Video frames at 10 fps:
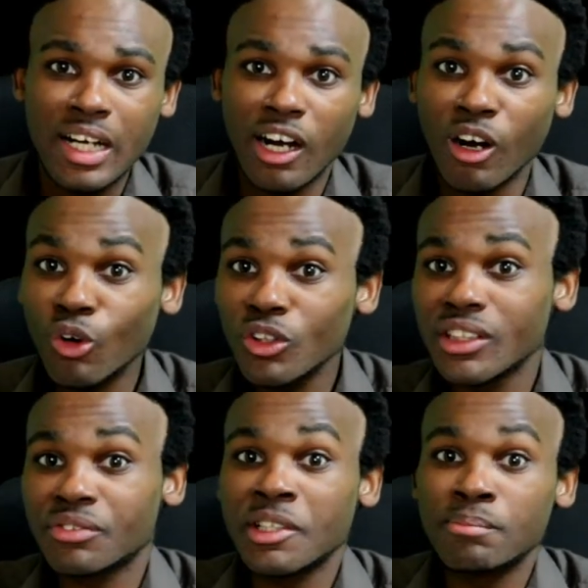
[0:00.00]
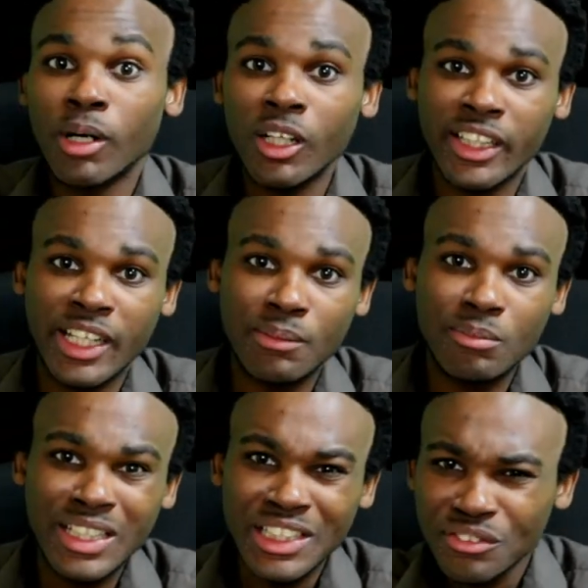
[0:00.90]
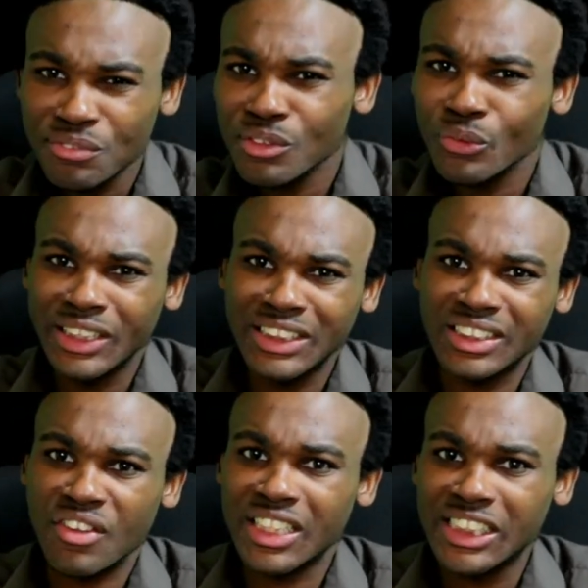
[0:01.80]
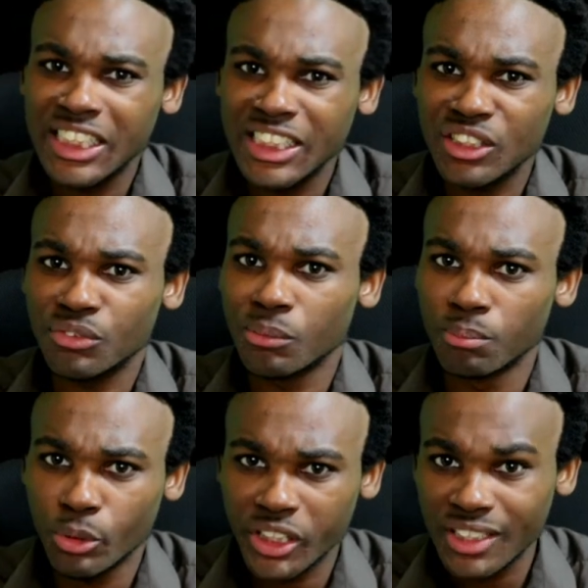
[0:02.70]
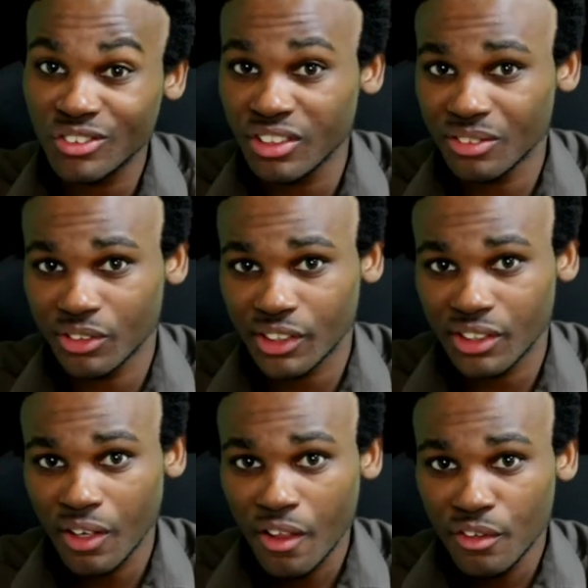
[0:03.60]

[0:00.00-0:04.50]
a whole different ballgame, influenced the change from pretty to different,